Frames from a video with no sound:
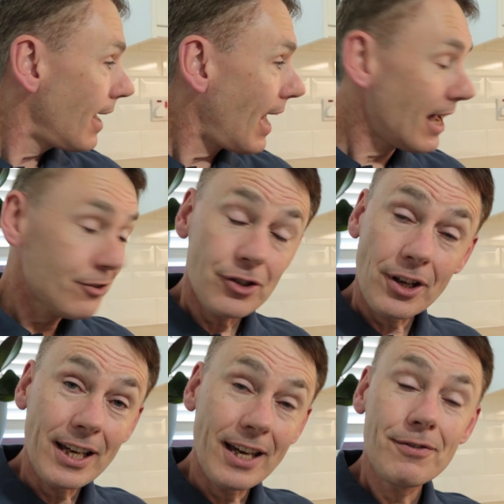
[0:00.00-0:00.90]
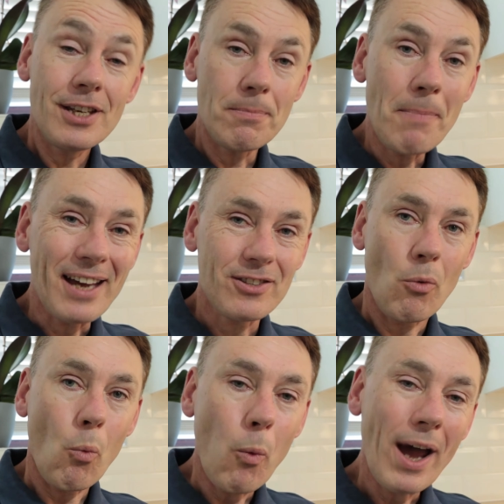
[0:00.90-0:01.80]
actually gives its best
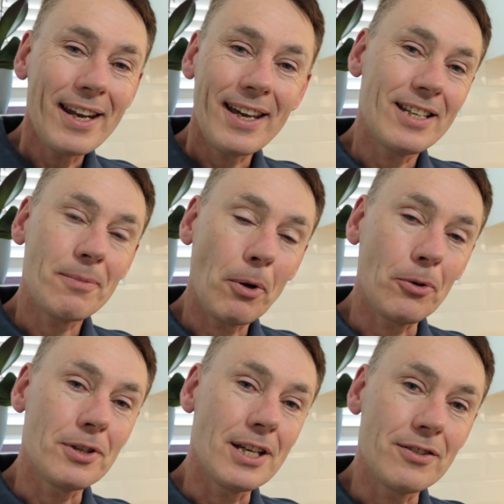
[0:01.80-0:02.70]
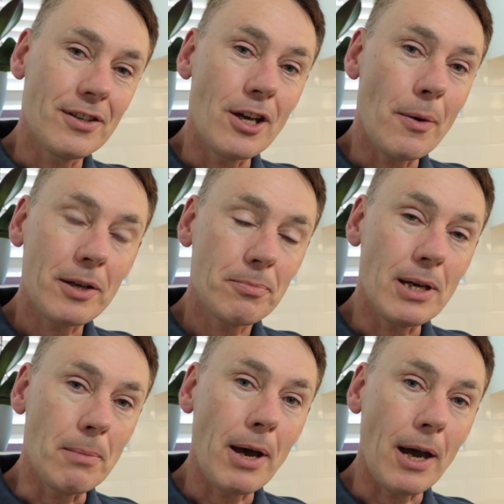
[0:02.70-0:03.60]
when it's plugged into the
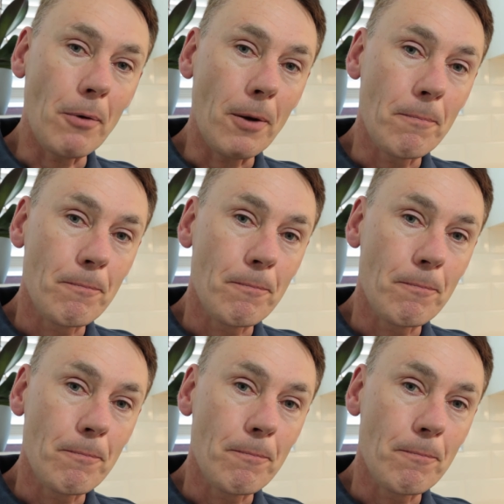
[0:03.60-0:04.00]
USB power.